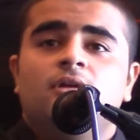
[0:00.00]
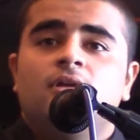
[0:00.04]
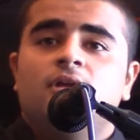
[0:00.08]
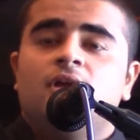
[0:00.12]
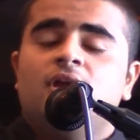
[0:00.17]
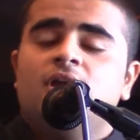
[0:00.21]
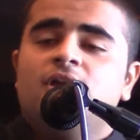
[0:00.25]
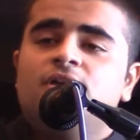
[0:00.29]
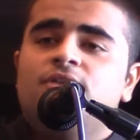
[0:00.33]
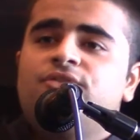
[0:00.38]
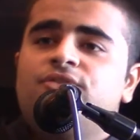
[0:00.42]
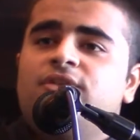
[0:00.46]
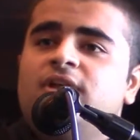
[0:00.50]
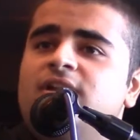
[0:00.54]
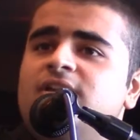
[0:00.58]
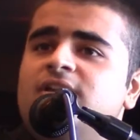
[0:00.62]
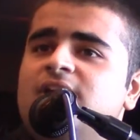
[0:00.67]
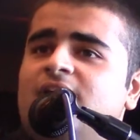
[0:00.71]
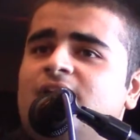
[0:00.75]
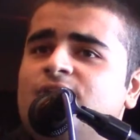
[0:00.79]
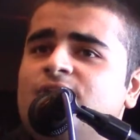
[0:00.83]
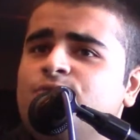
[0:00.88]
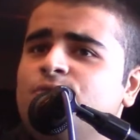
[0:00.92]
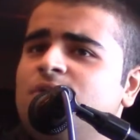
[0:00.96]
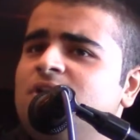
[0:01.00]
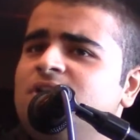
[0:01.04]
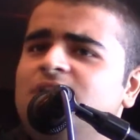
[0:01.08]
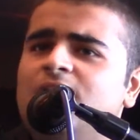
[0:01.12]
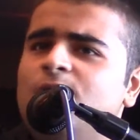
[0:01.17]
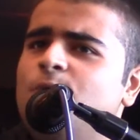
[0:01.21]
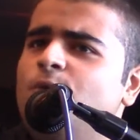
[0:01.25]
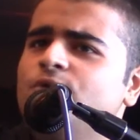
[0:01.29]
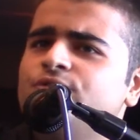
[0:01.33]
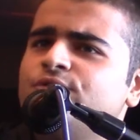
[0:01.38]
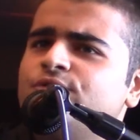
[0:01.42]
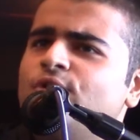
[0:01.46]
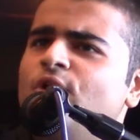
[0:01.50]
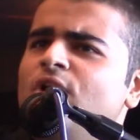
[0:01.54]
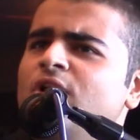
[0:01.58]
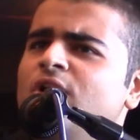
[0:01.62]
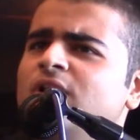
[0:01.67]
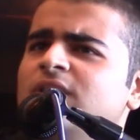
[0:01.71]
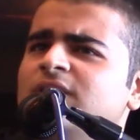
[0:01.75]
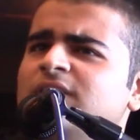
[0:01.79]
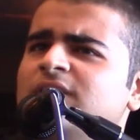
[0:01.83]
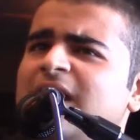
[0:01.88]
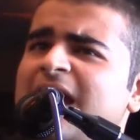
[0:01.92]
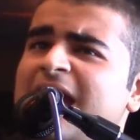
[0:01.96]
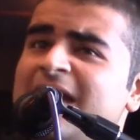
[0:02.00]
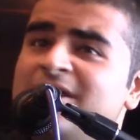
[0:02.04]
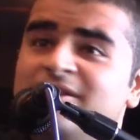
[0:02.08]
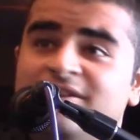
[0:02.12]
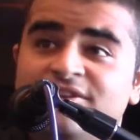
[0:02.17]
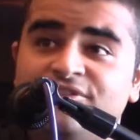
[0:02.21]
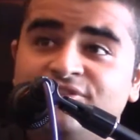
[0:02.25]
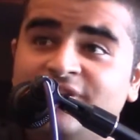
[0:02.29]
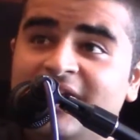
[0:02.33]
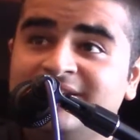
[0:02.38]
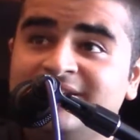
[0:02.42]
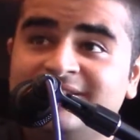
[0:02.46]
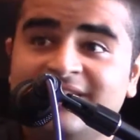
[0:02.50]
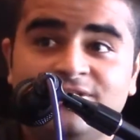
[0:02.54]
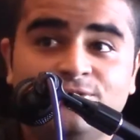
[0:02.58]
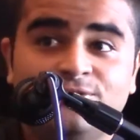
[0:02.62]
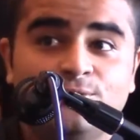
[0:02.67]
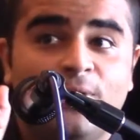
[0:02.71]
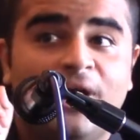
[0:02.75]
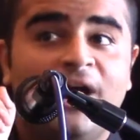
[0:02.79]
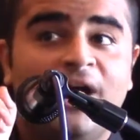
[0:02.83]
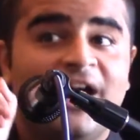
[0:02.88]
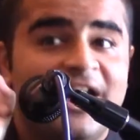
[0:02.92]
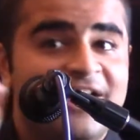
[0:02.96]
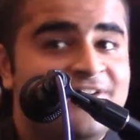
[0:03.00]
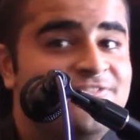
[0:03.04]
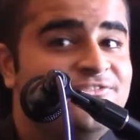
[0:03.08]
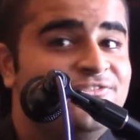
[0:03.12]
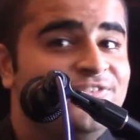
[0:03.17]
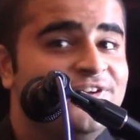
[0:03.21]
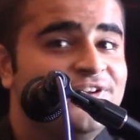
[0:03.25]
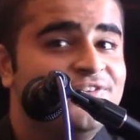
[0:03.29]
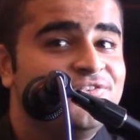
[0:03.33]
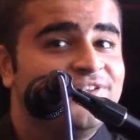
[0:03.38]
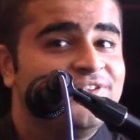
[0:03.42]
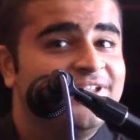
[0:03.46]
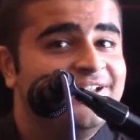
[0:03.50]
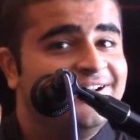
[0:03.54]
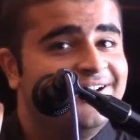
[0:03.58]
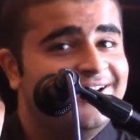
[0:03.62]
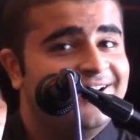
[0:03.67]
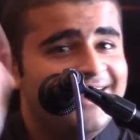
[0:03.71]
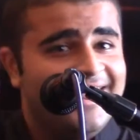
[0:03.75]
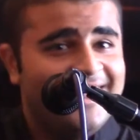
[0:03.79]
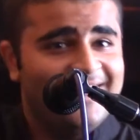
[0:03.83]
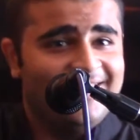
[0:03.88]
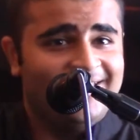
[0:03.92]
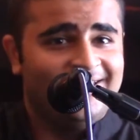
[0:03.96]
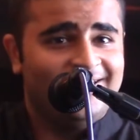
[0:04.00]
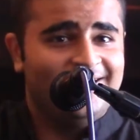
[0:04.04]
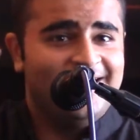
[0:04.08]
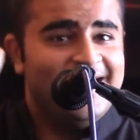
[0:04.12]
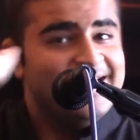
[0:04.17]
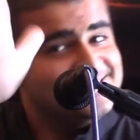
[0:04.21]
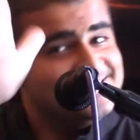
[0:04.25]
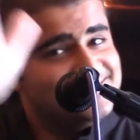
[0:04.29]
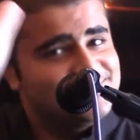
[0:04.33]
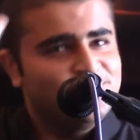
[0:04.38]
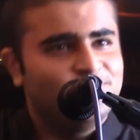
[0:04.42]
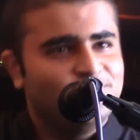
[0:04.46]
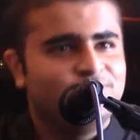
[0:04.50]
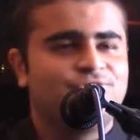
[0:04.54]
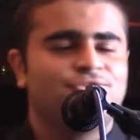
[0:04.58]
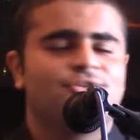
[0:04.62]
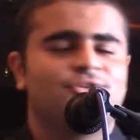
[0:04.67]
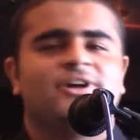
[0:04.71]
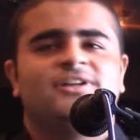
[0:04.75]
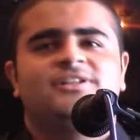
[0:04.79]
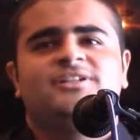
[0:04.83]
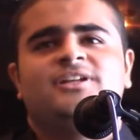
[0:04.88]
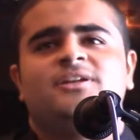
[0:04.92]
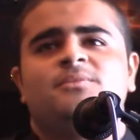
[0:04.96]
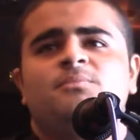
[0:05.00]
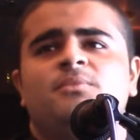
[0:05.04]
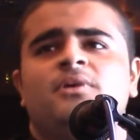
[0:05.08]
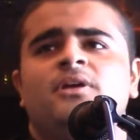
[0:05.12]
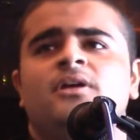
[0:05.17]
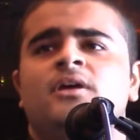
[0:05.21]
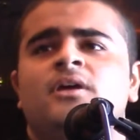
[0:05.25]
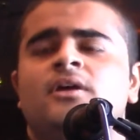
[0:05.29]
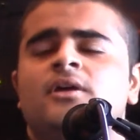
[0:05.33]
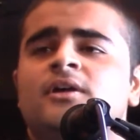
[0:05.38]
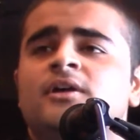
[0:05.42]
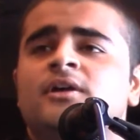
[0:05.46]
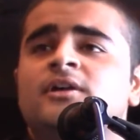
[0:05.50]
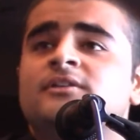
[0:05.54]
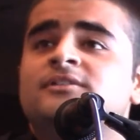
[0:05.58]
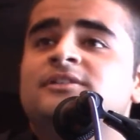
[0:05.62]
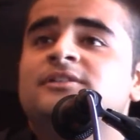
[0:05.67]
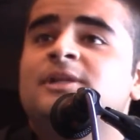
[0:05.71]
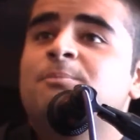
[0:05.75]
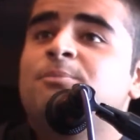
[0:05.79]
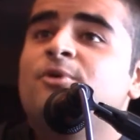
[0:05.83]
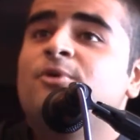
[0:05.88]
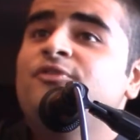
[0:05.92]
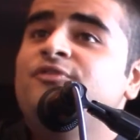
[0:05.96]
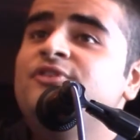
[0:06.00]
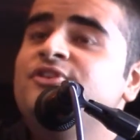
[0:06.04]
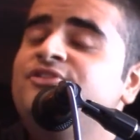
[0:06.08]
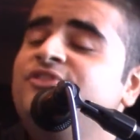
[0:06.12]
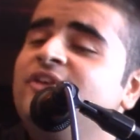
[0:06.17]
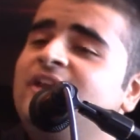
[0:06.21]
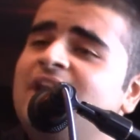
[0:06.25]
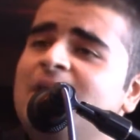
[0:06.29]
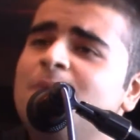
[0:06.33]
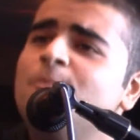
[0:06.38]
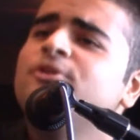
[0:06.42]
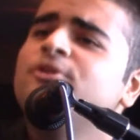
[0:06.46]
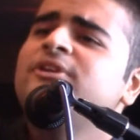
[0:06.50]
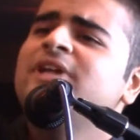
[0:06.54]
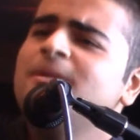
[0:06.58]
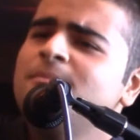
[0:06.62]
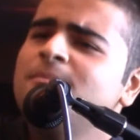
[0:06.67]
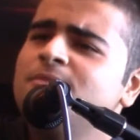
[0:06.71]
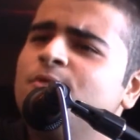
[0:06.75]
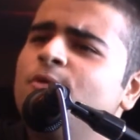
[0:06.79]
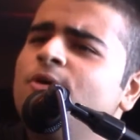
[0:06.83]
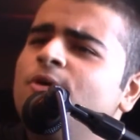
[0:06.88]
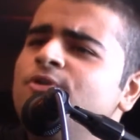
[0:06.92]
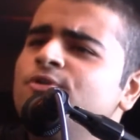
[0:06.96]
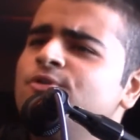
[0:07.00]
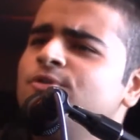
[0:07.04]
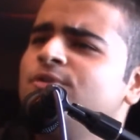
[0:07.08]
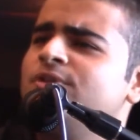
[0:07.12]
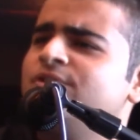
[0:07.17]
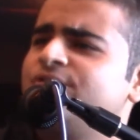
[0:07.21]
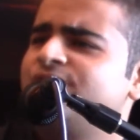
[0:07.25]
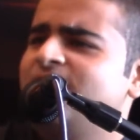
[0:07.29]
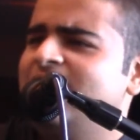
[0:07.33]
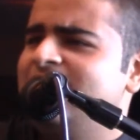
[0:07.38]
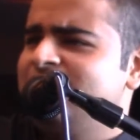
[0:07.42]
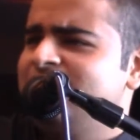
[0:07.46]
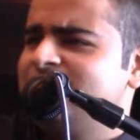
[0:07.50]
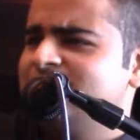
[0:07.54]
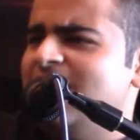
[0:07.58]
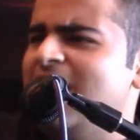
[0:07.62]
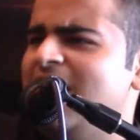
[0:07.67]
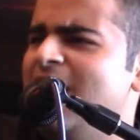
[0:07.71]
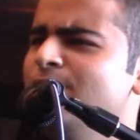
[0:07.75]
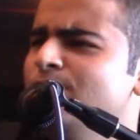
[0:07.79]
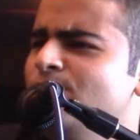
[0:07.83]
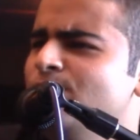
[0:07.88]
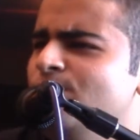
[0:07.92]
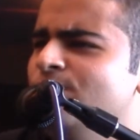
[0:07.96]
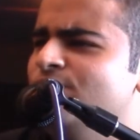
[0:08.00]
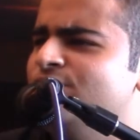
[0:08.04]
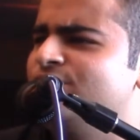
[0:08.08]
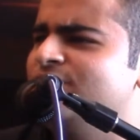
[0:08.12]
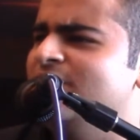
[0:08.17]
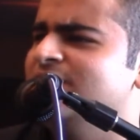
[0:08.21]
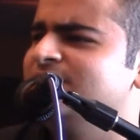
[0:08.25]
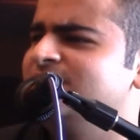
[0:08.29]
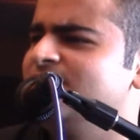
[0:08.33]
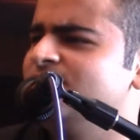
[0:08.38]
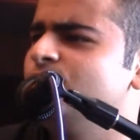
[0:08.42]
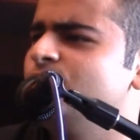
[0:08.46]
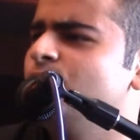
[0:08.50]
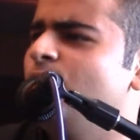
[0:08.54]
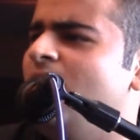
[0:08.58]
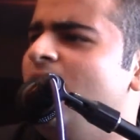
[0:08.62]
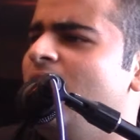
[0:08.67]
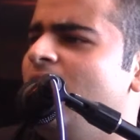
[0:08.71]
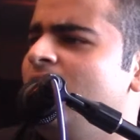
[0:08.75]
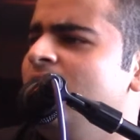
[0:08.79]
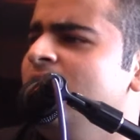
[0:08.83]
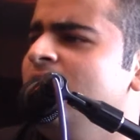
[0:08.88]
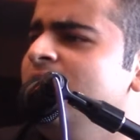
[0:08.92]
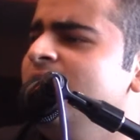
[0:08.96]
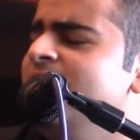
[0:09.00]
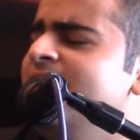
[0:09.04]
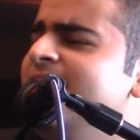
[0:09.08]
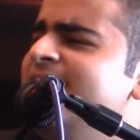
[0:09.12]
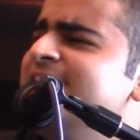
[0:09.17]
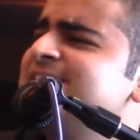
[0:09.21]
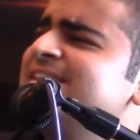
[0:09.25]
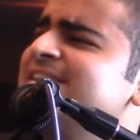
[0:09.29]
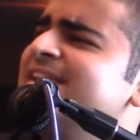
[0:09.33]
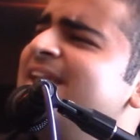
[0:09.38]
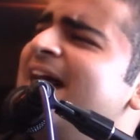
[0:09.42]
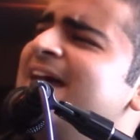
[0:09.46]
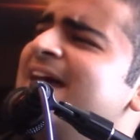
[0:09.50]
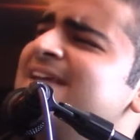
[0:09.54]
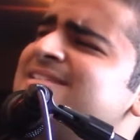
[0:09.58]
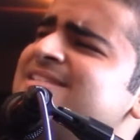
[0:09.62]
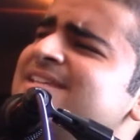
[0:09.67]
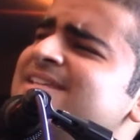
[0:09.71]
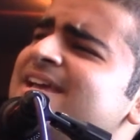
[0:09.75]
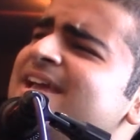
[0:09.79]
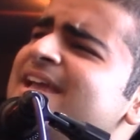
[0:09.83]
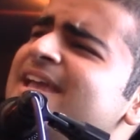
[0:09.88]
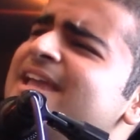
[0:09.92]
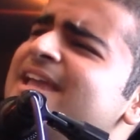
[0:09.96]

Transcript: He said, Ya Rasulullah, what's wrong? I recite that dua every single day, as you instructed me. The Prophet said, tell me, what do you recite? How do you recite the dua? He said, I say,